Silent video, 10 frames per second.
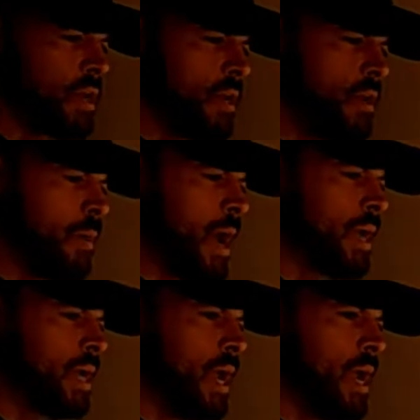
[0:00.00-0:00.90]
at a
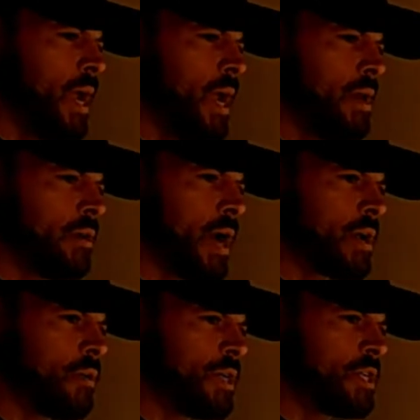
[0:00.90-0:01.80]
bike and you're kind
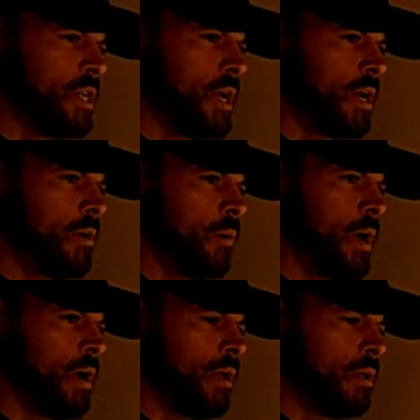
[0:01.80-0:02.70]
of questioning,
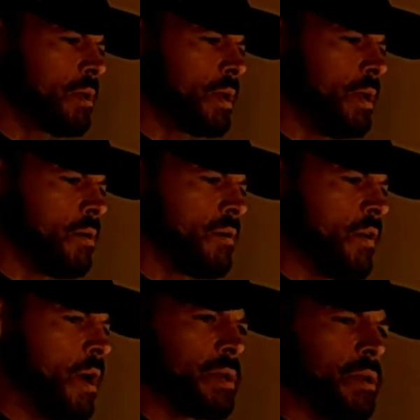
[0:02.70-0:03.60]
well, if you're
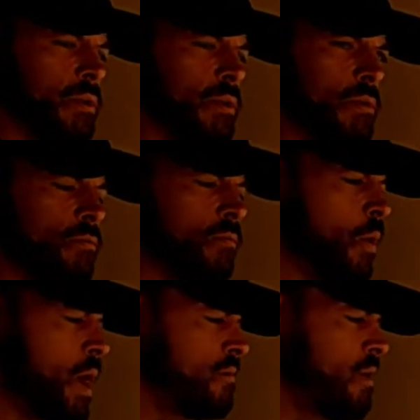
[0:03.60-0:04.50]
able to go
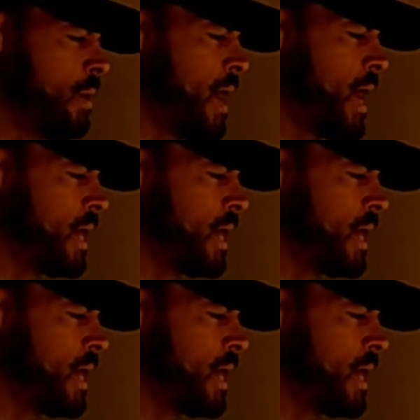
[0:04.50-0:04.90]
out and ride a bike,